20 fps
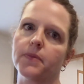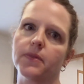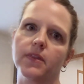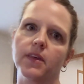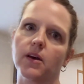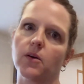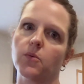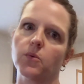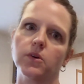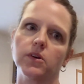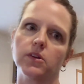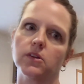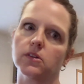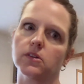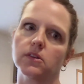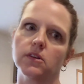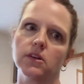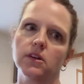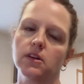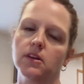that
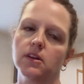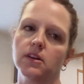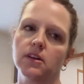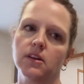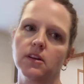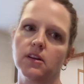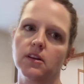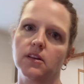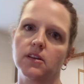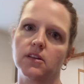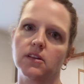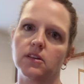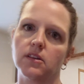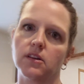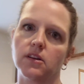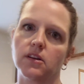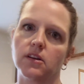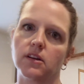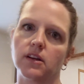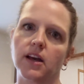will
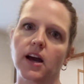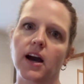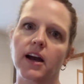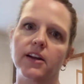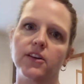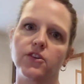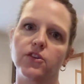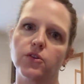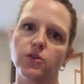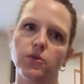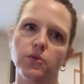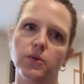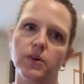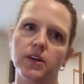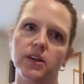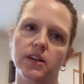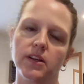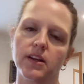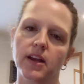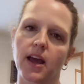guide you
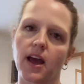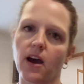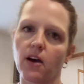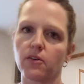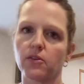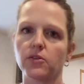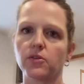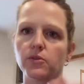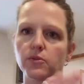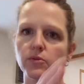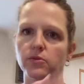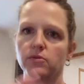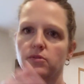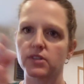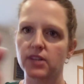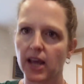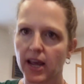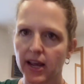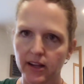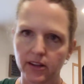in how to
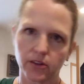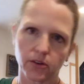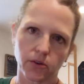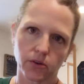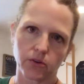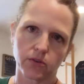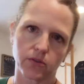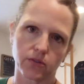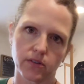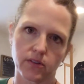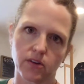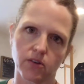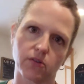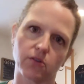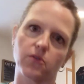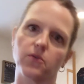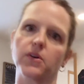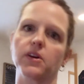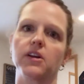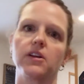tailor their
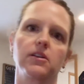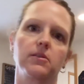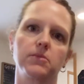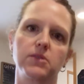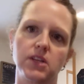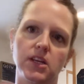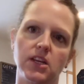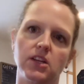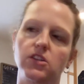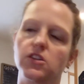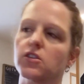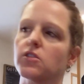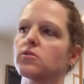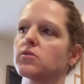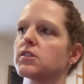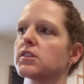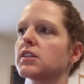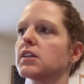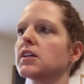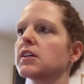curriculum to each of
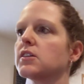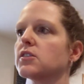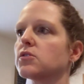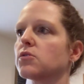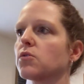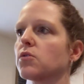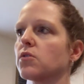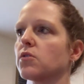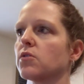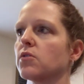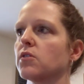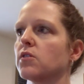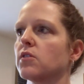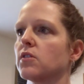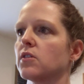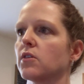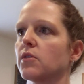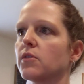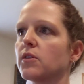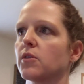those things, or
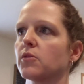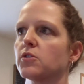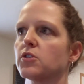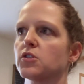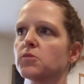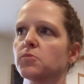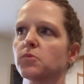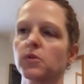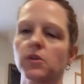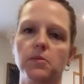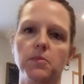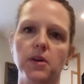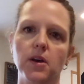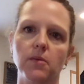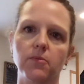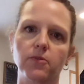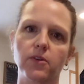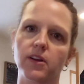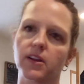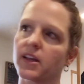they'll just really be
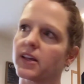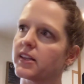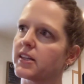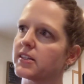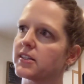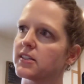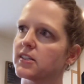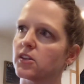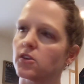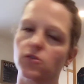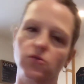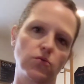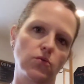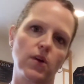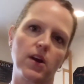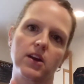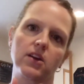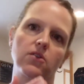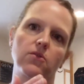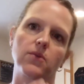upfront, like, this is a
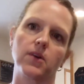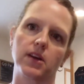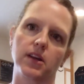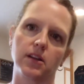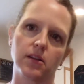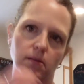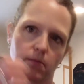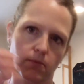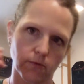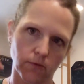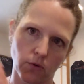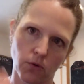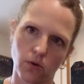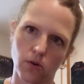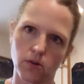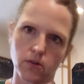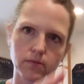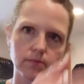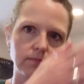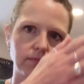great curriculum
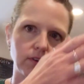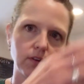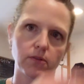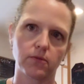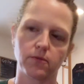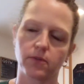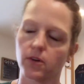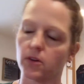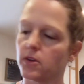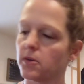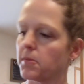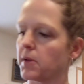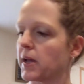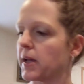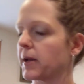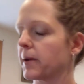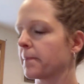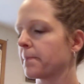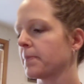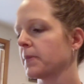for fill in the
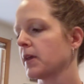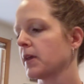blank.